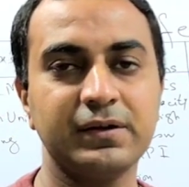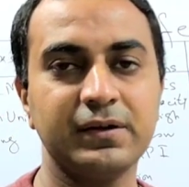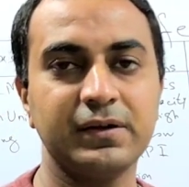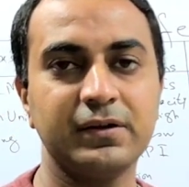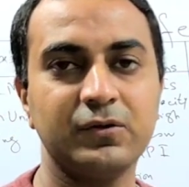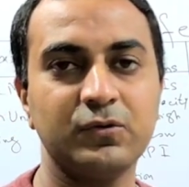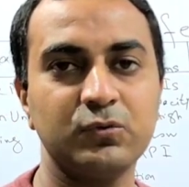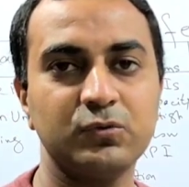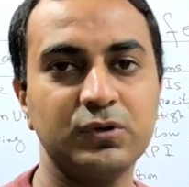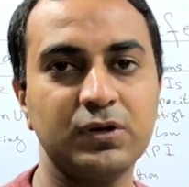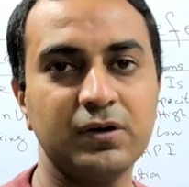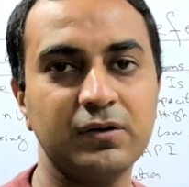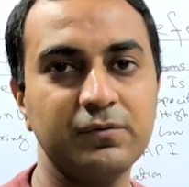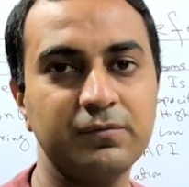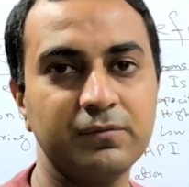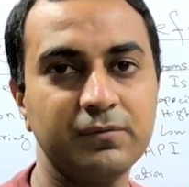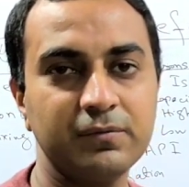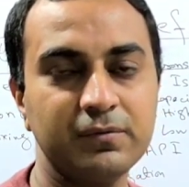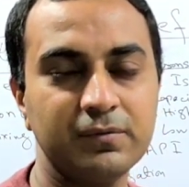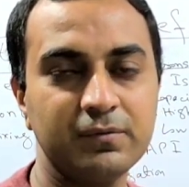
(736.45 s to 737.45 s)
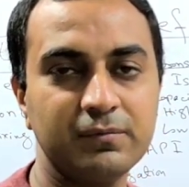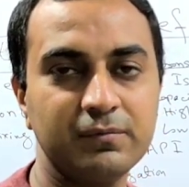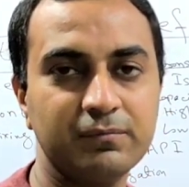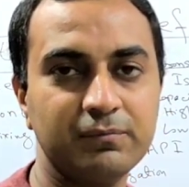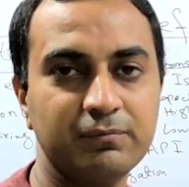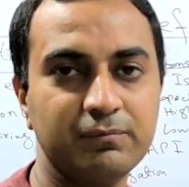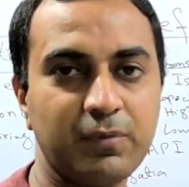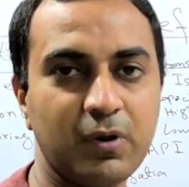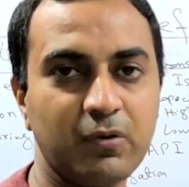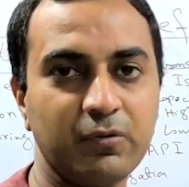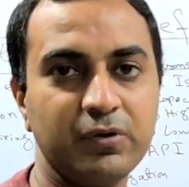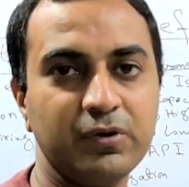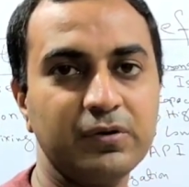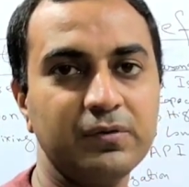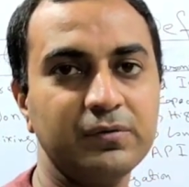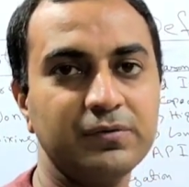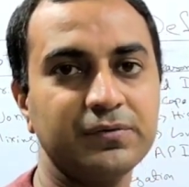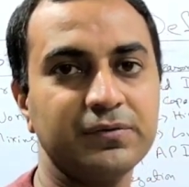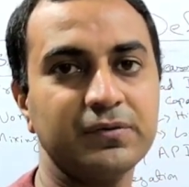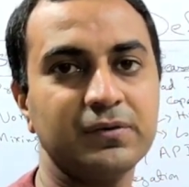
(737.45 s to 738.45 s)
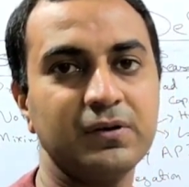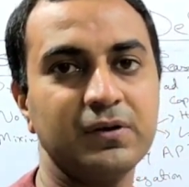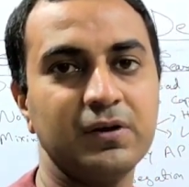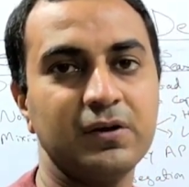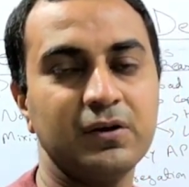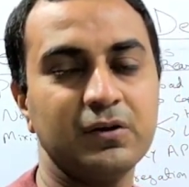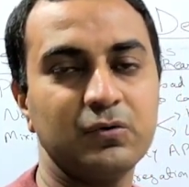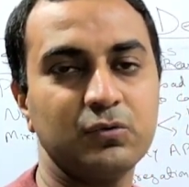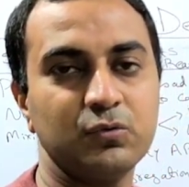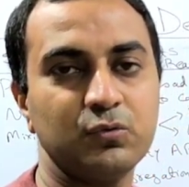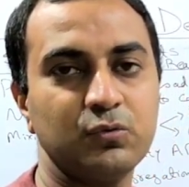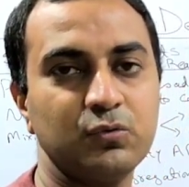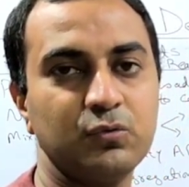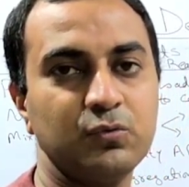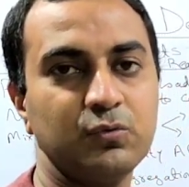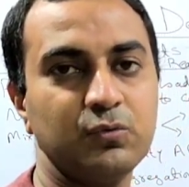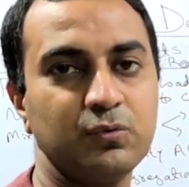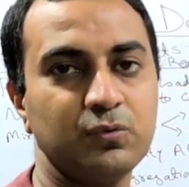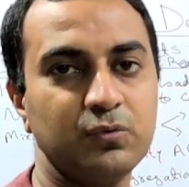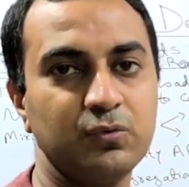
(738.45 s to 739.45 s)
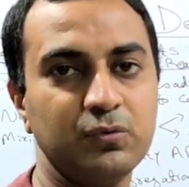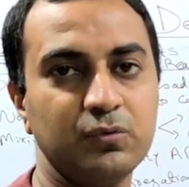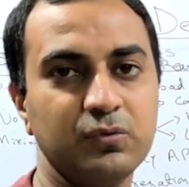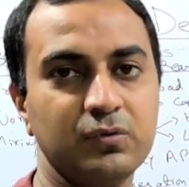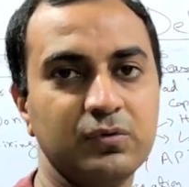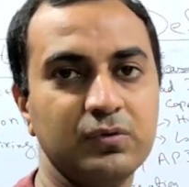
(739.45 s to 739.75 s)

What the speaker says: into the powders to